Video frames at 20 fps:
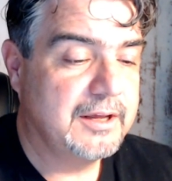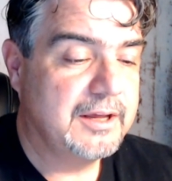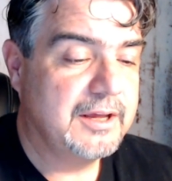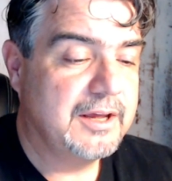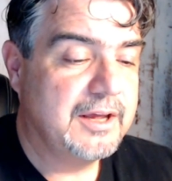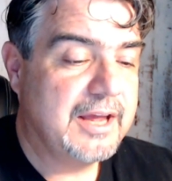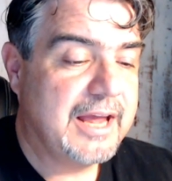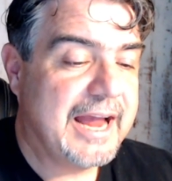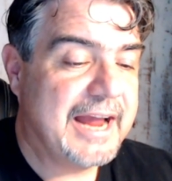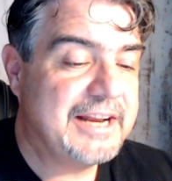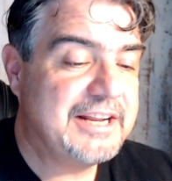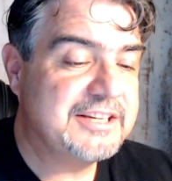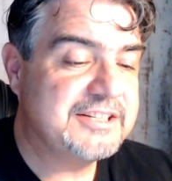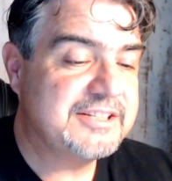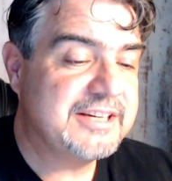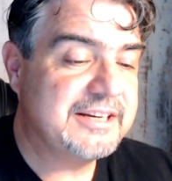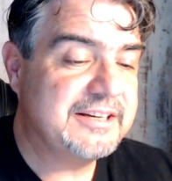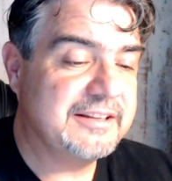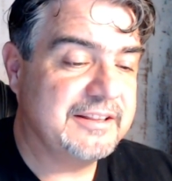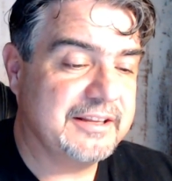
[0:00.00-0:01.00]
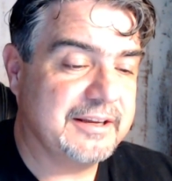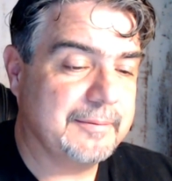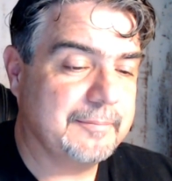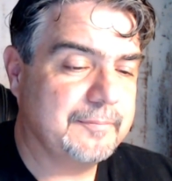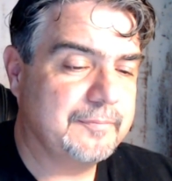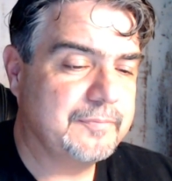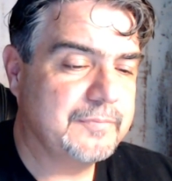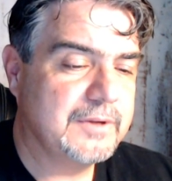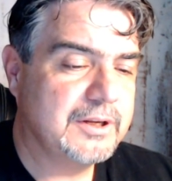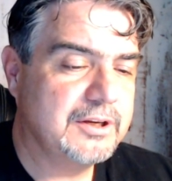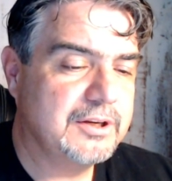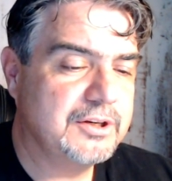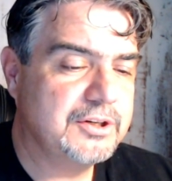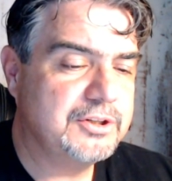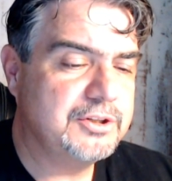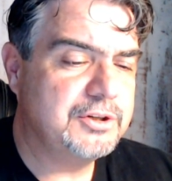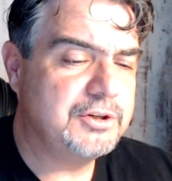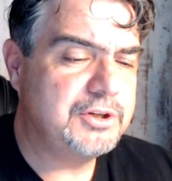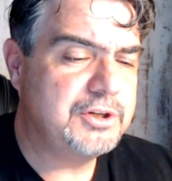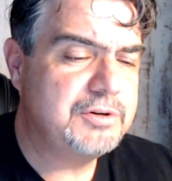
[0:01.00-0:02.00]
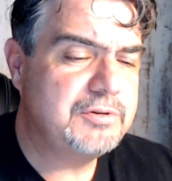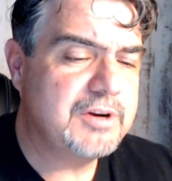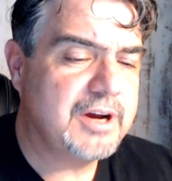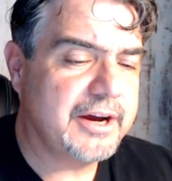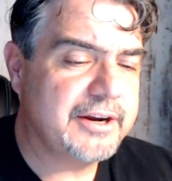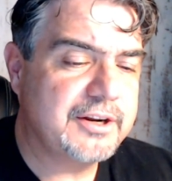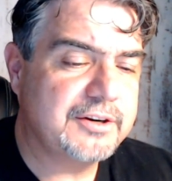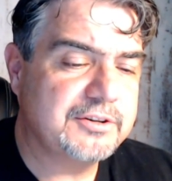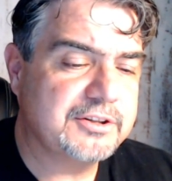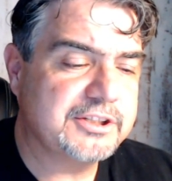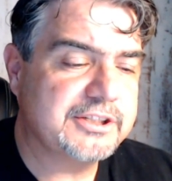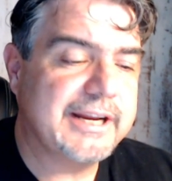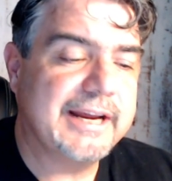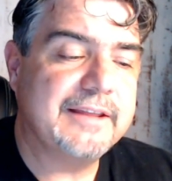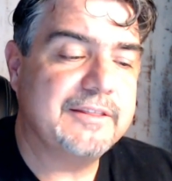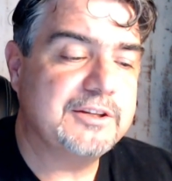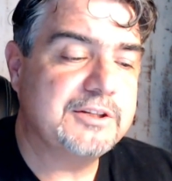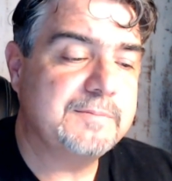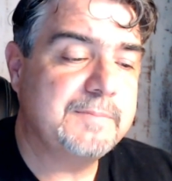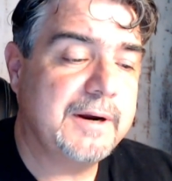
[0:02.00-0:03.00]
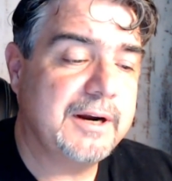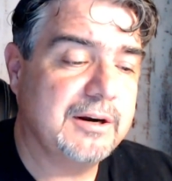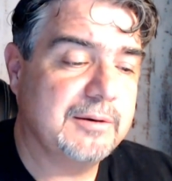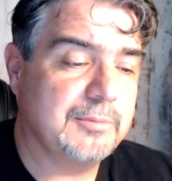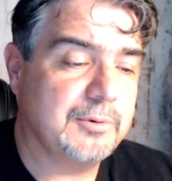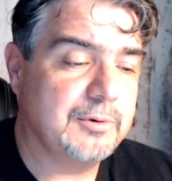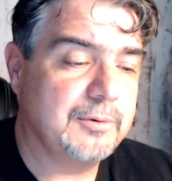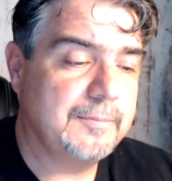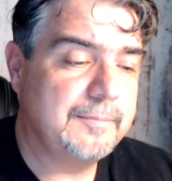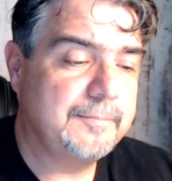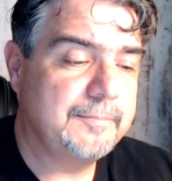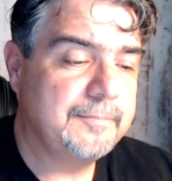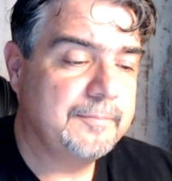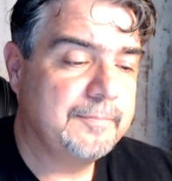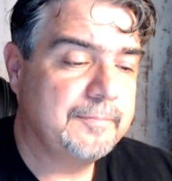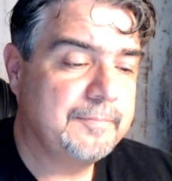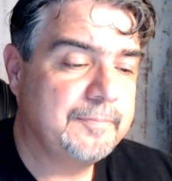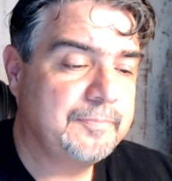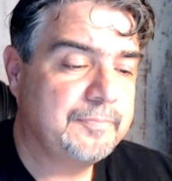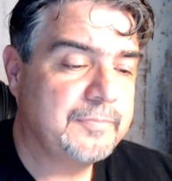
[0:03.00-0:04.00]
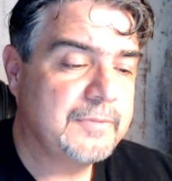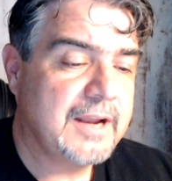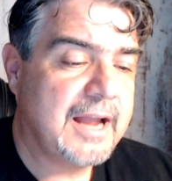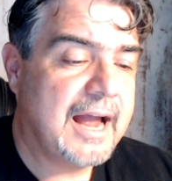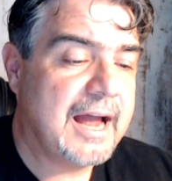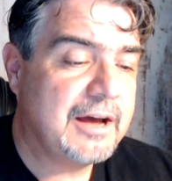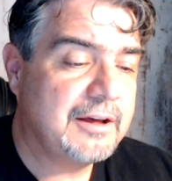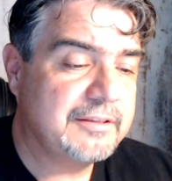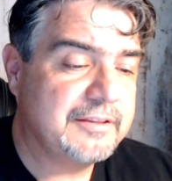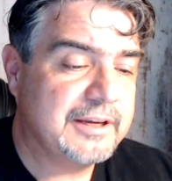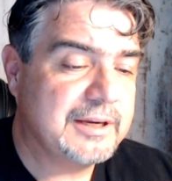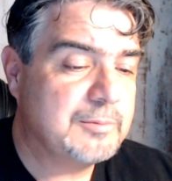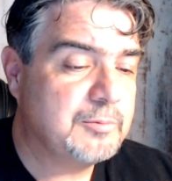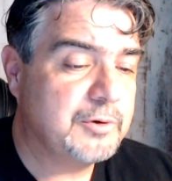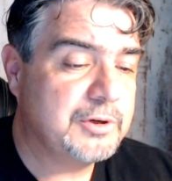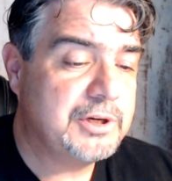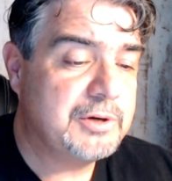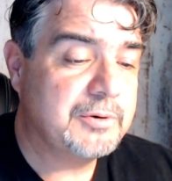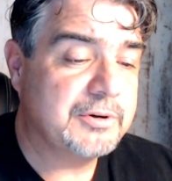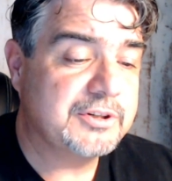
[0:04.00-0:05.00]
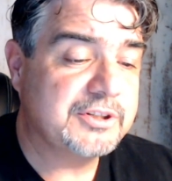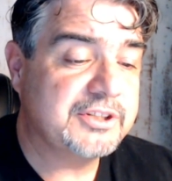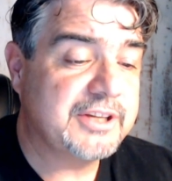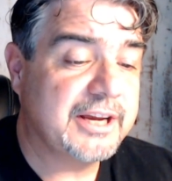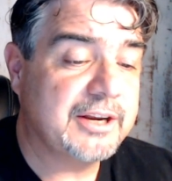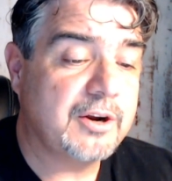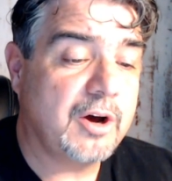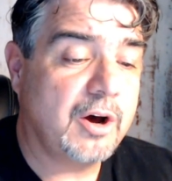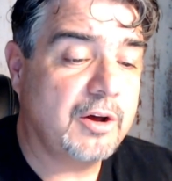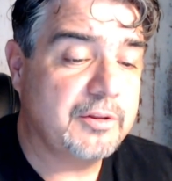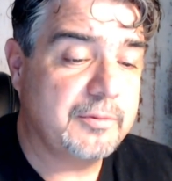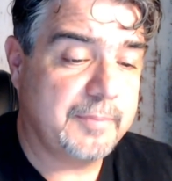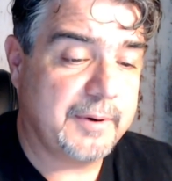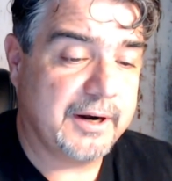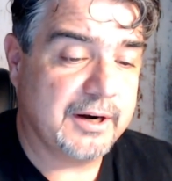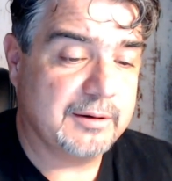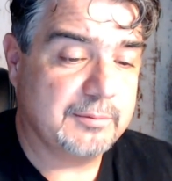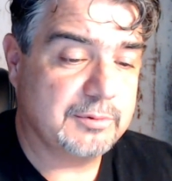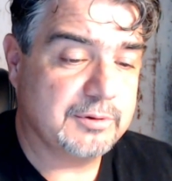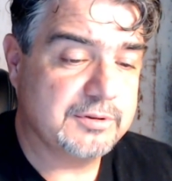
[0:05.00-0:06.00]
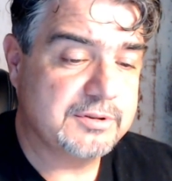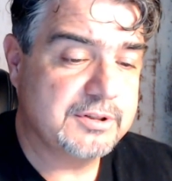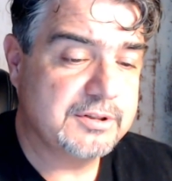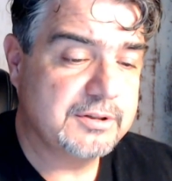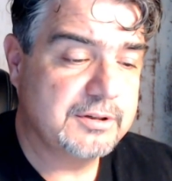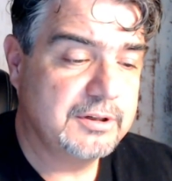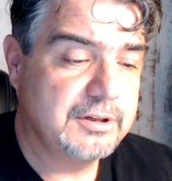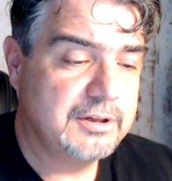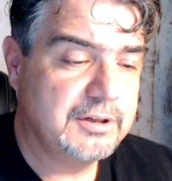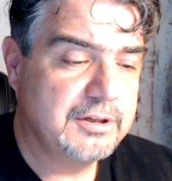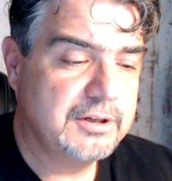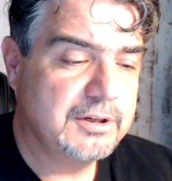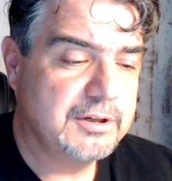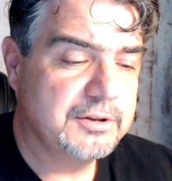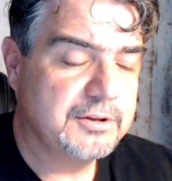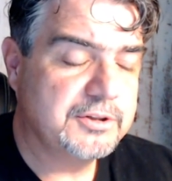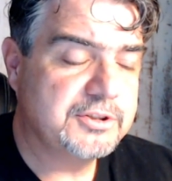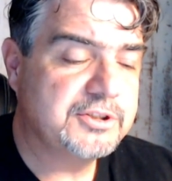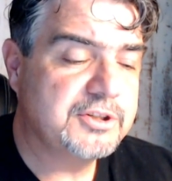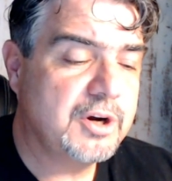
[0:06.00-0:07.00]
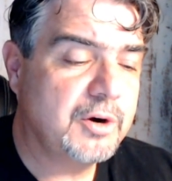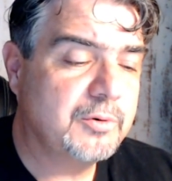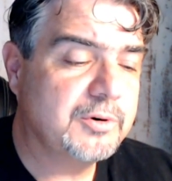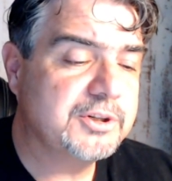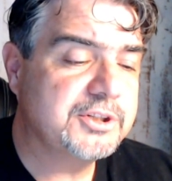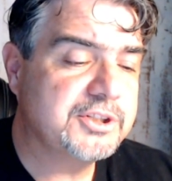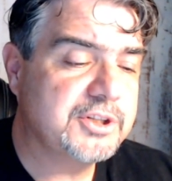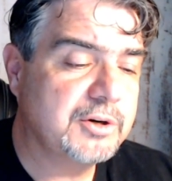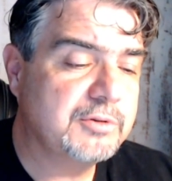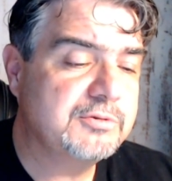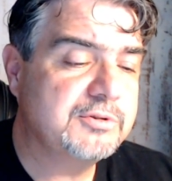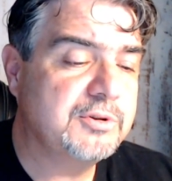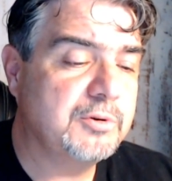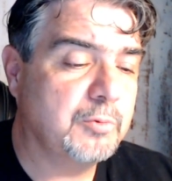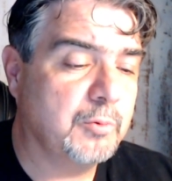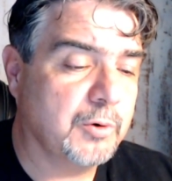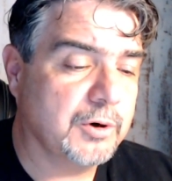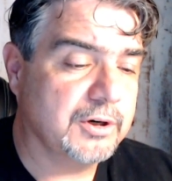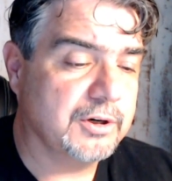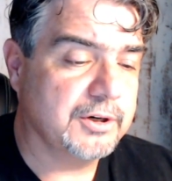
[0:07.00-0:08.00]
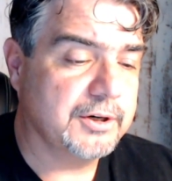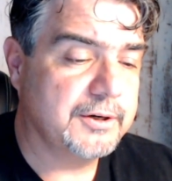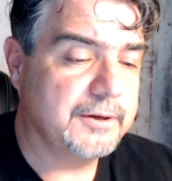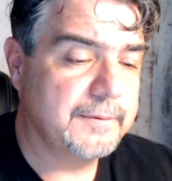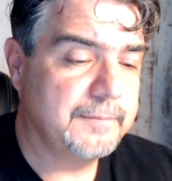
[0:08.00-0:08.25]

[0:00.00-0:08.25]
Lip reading: And he said to them, Do you not understand this parable? How then will you understand all the parables? The sower sows the word.